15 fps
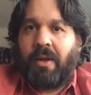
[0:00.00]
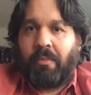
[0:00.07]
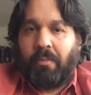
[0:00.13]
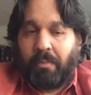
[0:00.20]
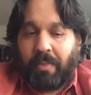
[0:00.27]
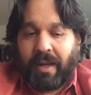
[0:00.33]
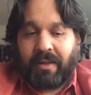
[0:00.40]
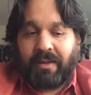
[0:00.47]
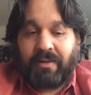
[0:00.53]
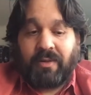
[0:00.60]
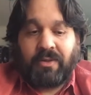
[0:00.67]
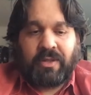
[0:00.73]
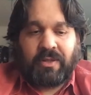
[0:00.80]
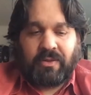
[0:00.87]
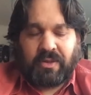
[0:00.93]

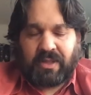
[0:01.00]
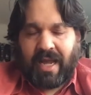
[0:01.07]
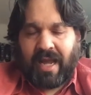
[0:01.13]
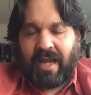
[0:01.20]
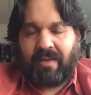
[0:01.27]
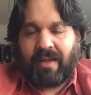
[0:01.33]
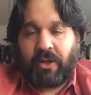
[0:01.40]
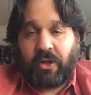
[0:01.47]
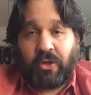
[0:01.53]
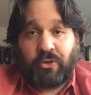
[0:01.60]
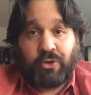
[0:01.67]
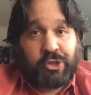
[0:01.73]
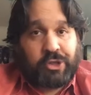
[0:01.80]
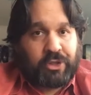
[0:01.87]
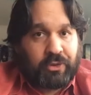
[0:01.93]
But to say that you
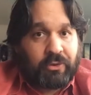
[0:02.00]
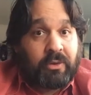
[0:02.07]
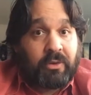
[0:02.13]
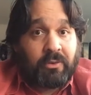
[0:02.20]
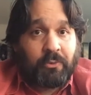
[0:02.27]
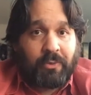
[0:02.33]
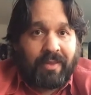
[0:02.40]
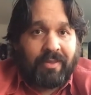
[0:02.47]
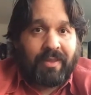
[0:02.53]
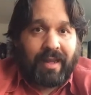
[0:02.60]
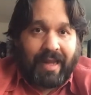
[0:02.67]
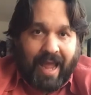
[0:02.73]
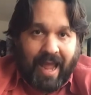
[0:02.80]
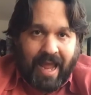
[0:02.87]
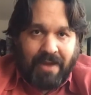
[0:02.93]
shouldn't win the
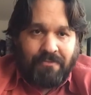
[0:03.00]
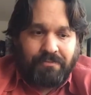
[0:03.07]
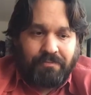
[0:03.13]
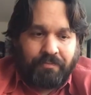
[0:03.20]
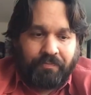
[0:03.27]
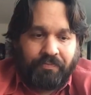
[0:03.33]
game,